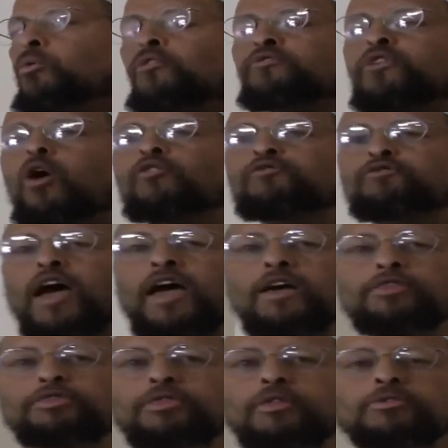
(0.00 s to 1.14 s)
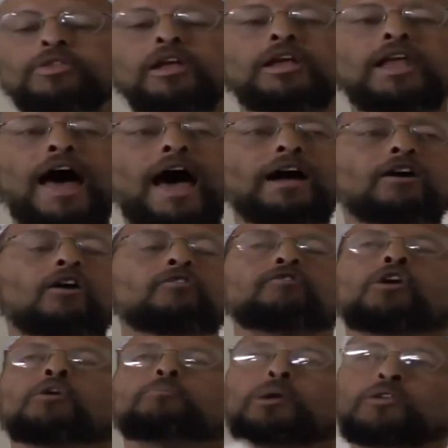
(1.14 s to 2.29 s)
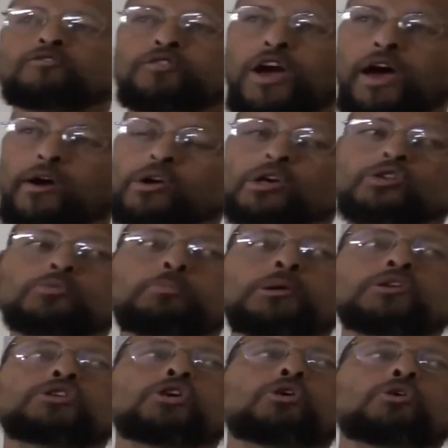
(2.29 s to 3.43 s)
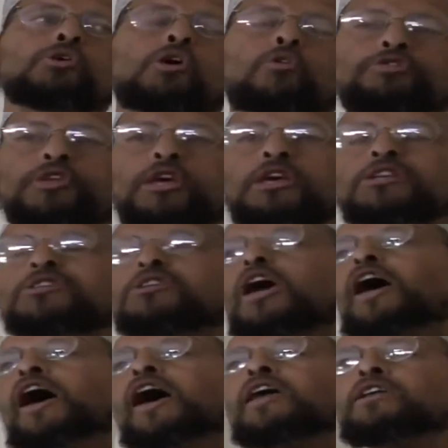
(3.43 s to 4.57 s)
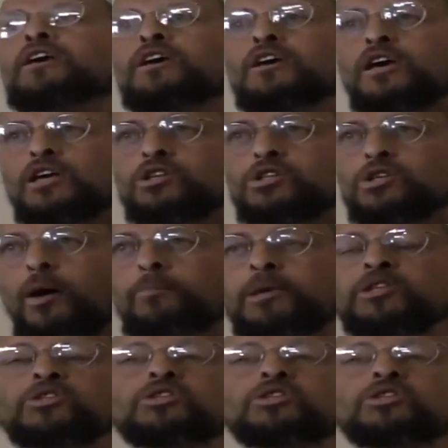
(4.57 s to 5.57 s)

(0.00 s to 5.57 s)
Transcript: With no faith, the lack of various material things can, in some